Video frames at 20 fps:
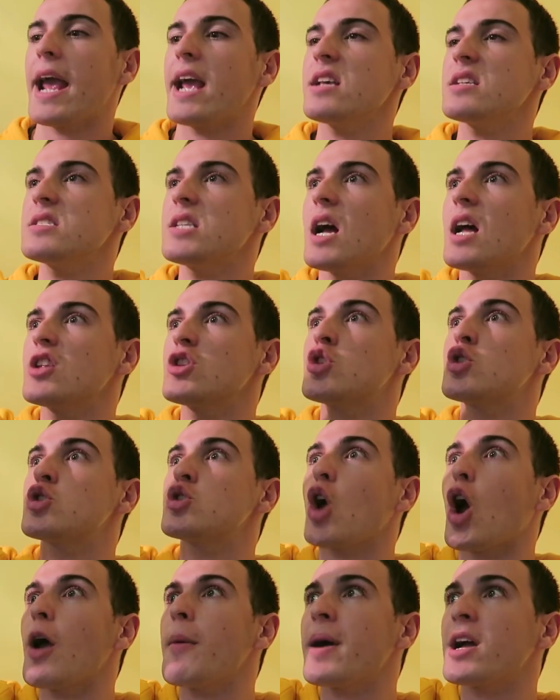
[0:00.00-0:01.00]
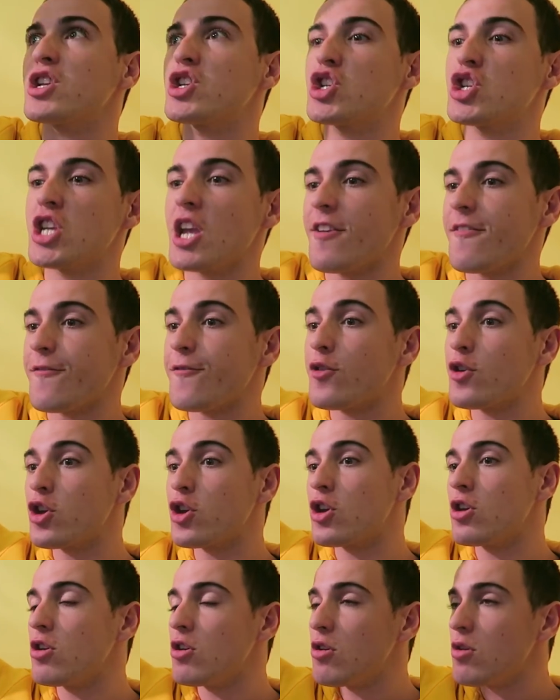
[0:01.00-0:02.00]
He's done so much shit for
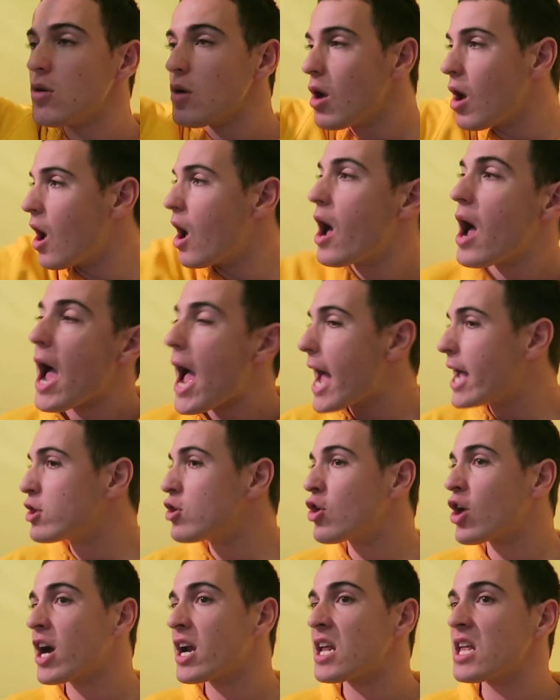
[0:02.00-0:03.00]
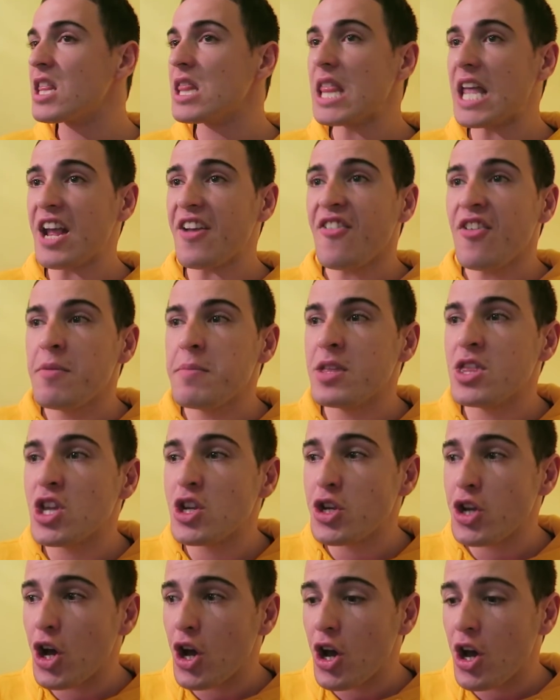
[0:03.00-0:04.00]
you, and you're gonna leave him in
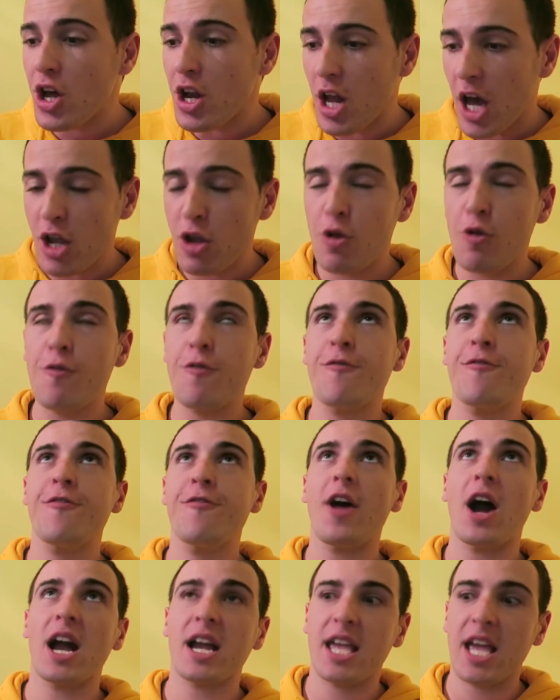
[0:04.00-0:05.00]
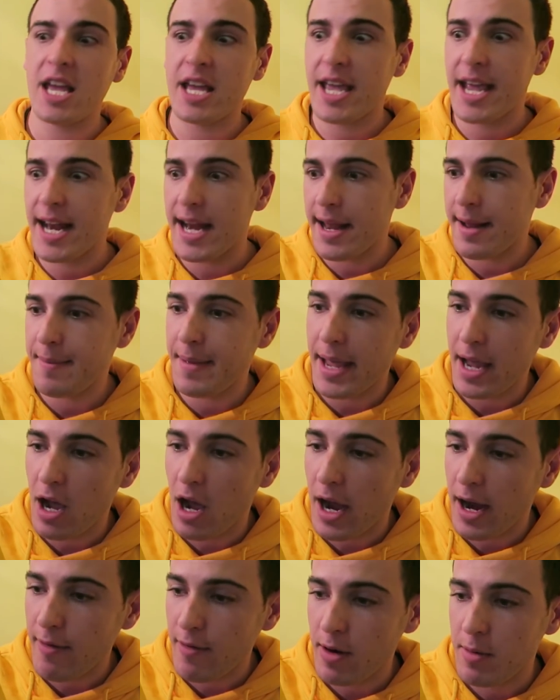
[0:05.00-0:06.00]
the dirt? Are you fucking kidding me,
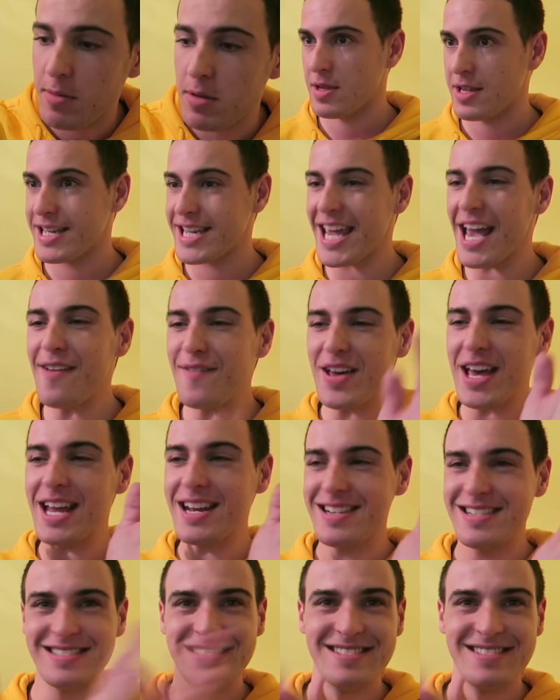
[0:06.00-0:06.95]
Hiram? Kevin!